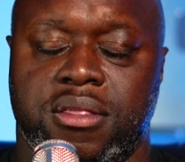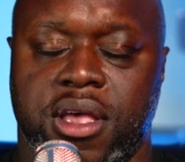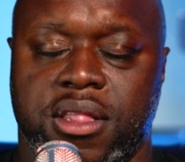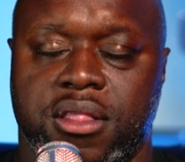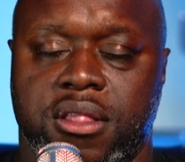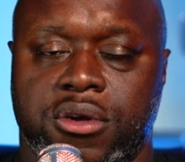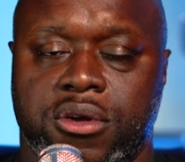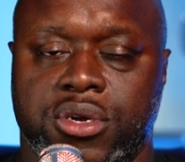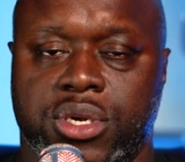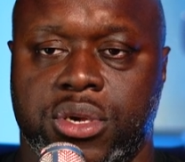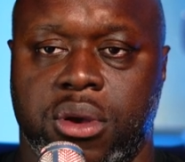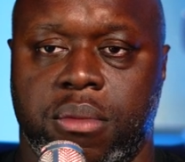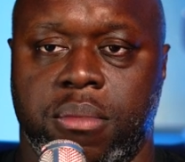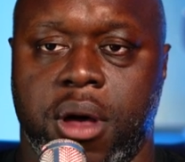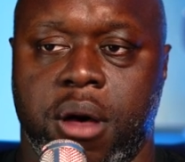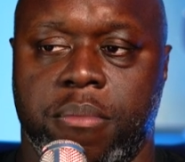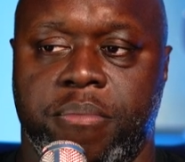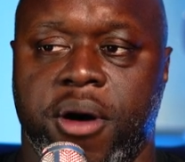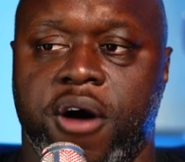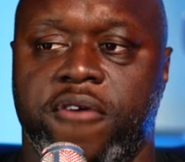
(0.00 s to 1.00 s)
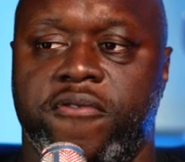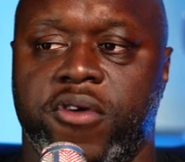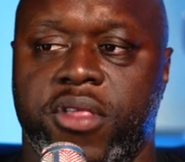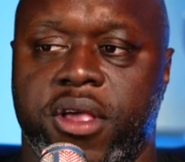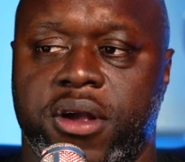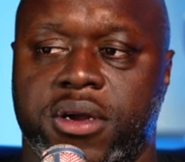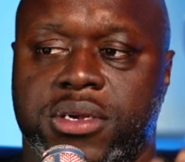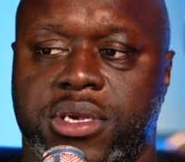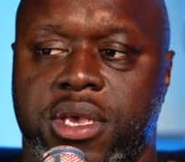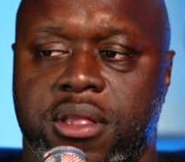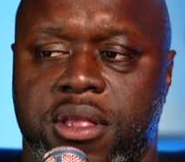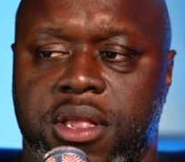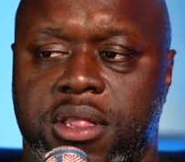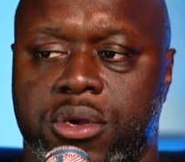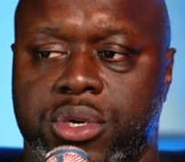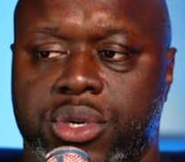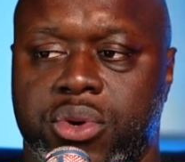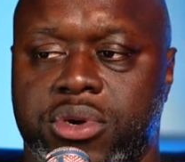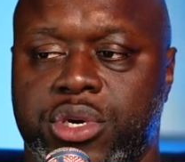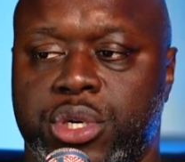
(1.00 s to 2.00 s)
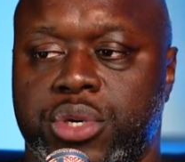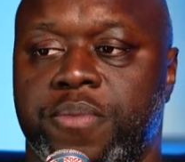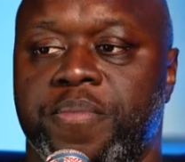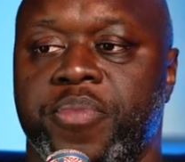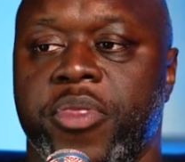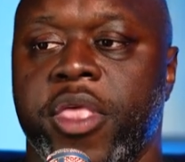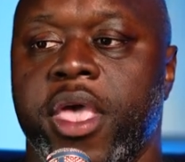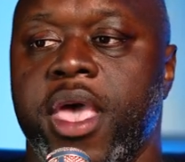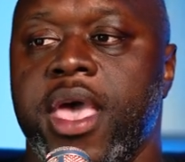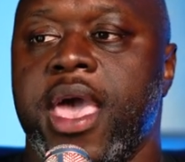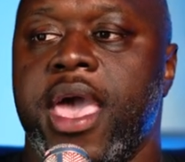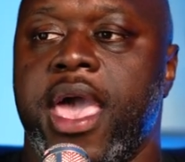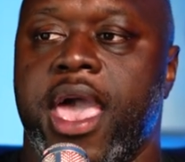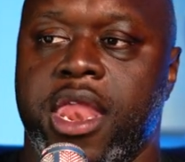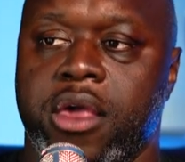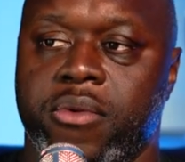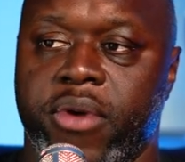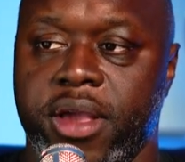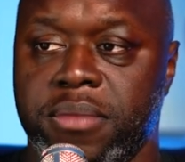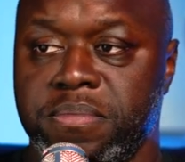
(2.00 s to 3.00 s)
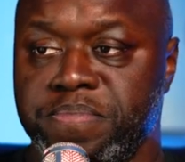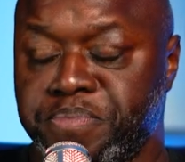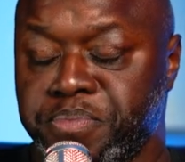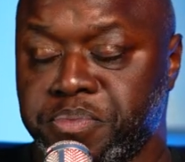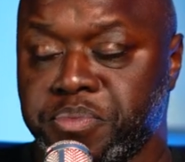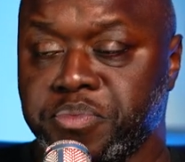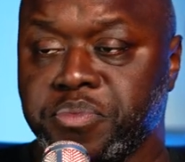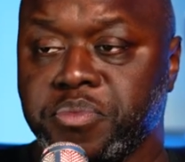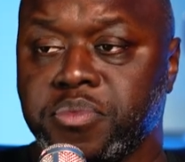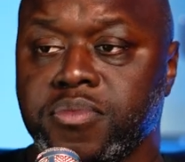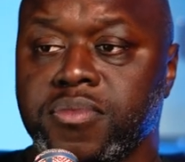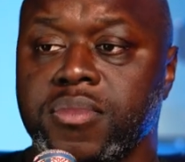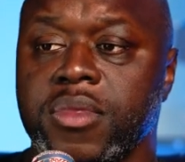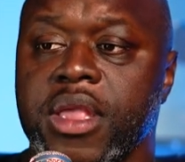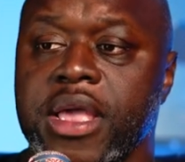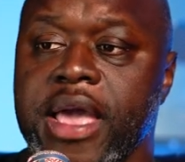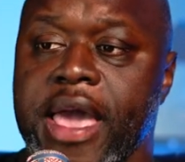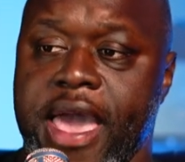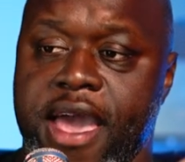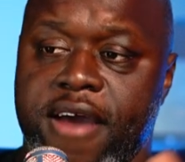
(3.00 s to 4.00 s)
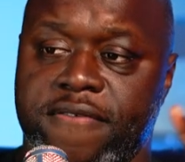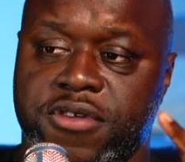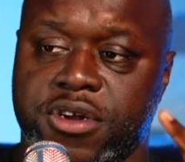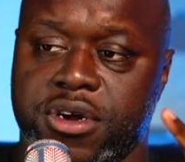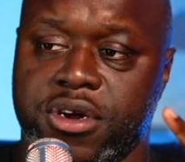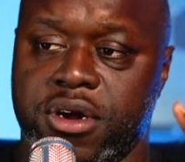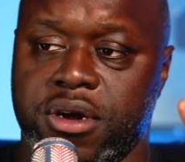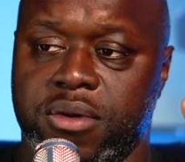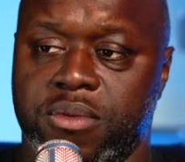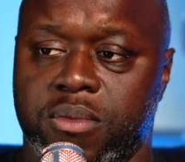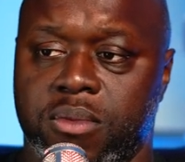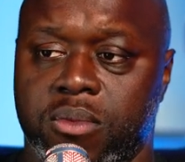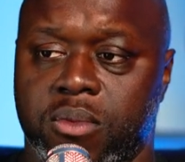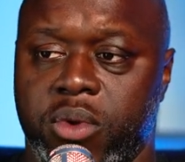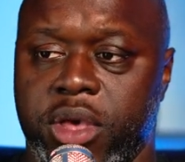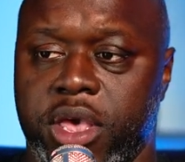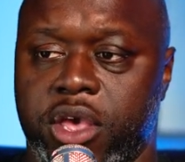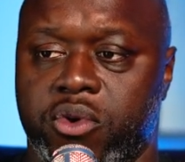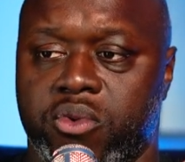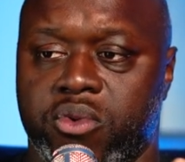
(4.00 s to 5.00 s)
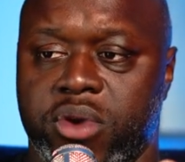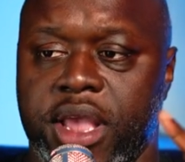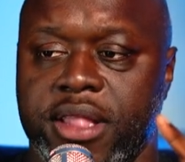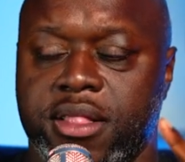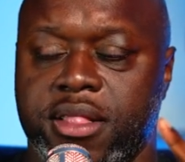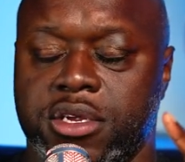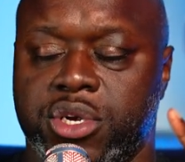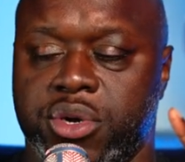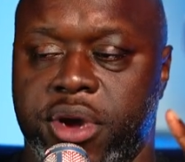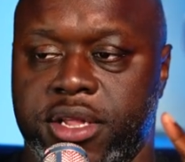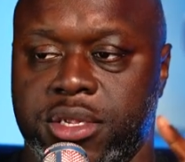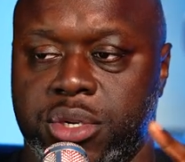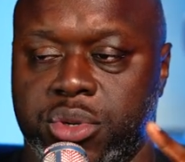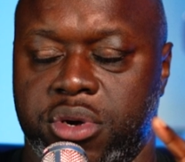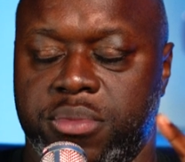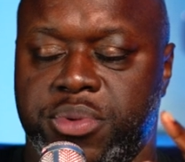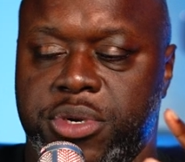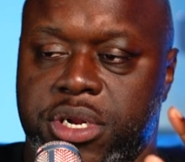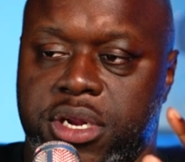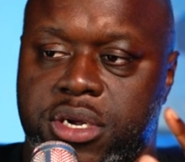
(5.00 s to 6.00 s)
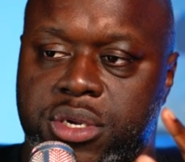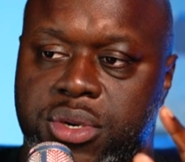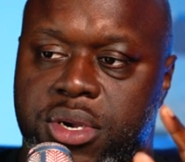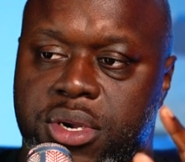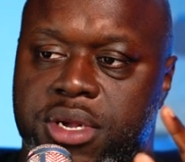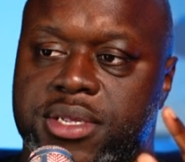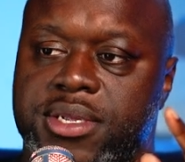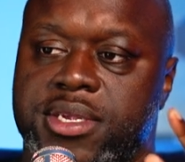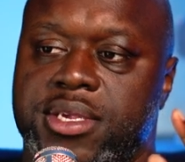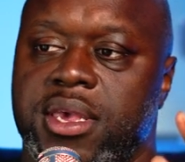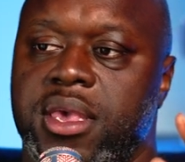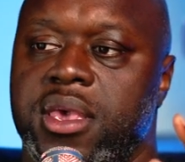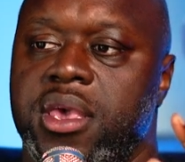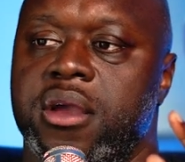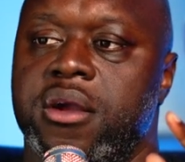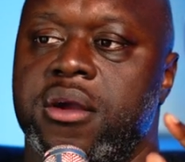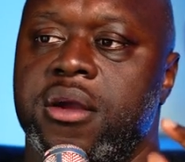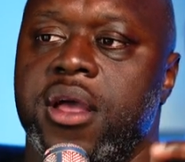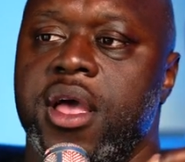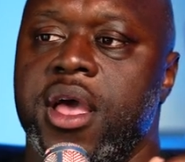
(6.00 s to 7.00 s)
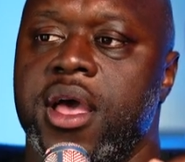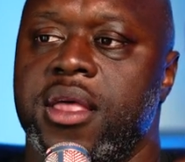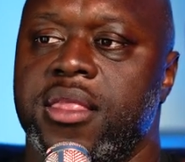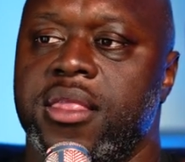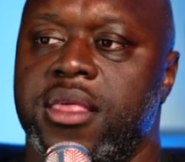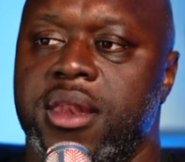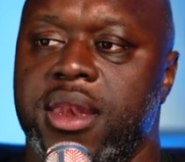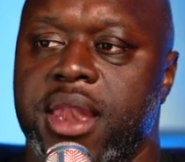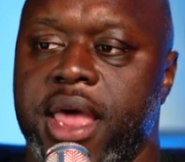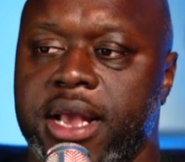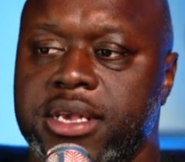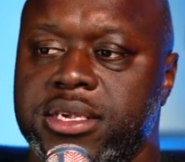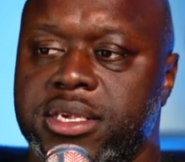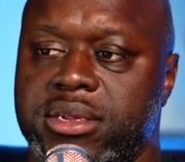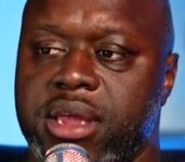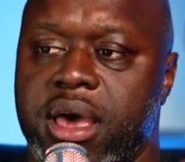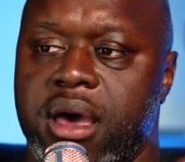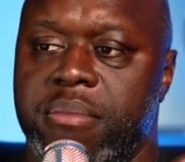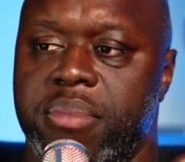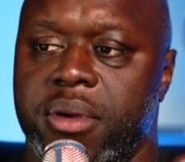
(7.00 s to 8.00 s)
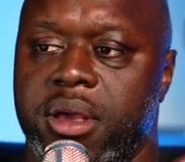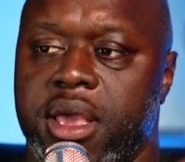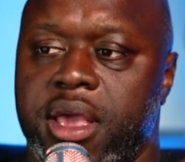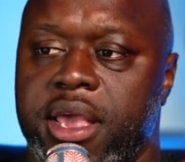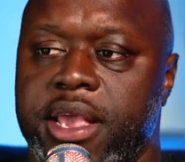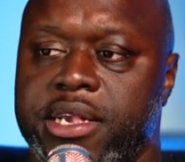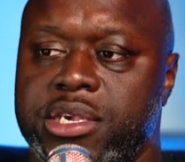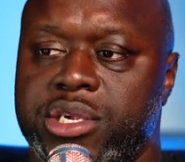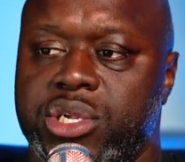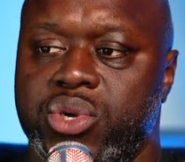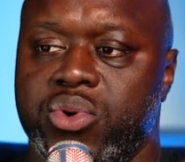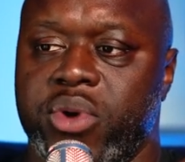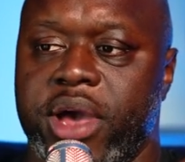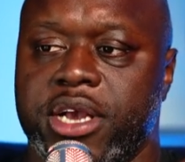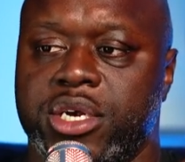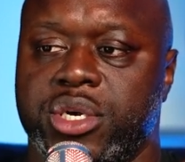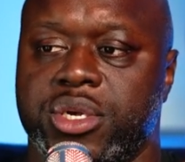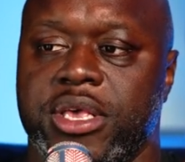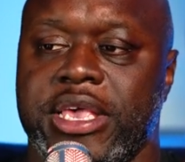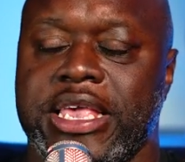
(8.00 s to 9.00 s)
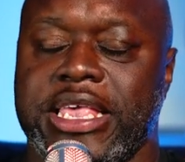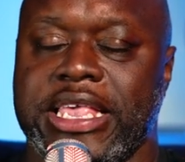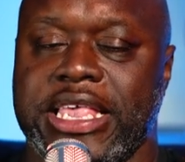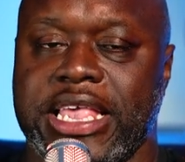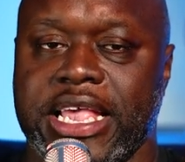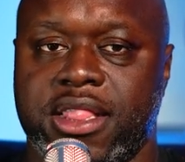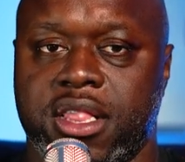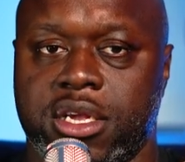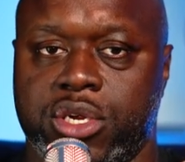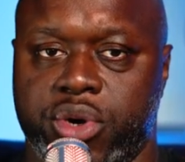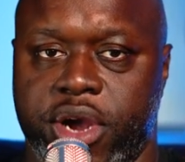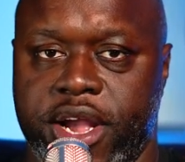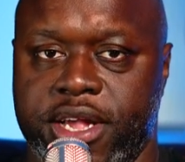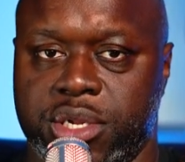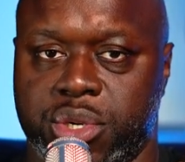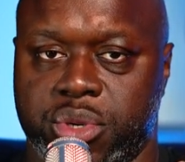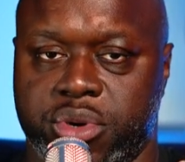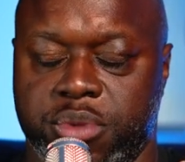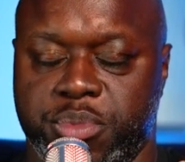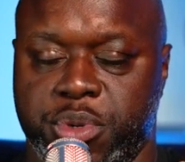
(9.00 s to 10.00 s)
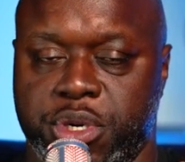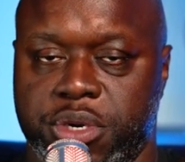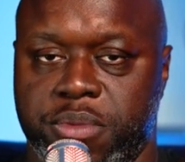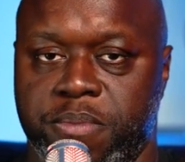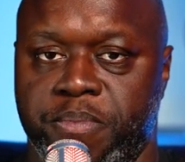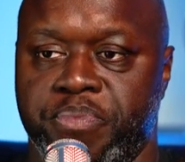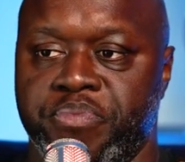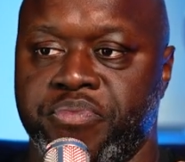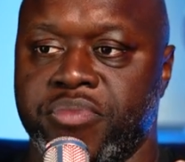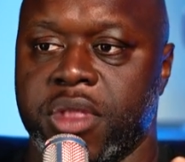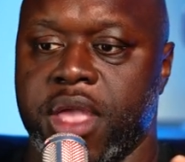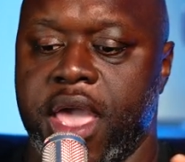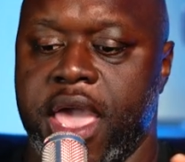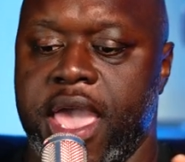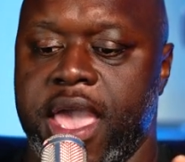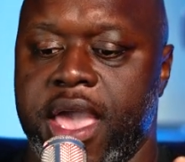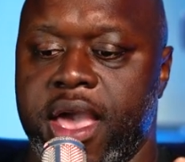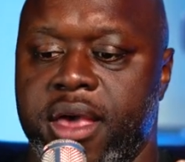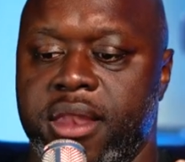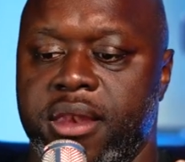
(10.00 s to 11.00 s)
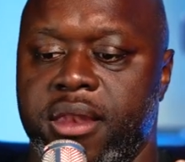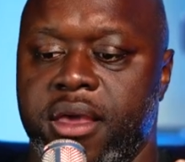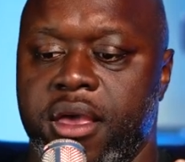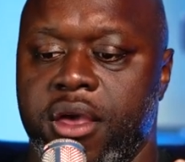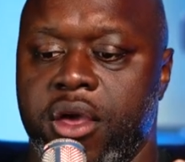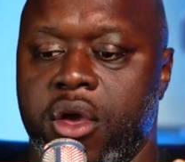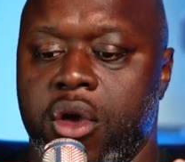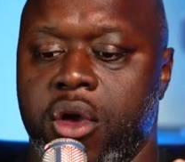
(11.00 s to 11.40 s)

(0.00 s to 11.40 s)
that there's a, a buffer there so that there's no issue. Anyway, after we create the transcription, as you can see here, the next step is to actually get the transcription. And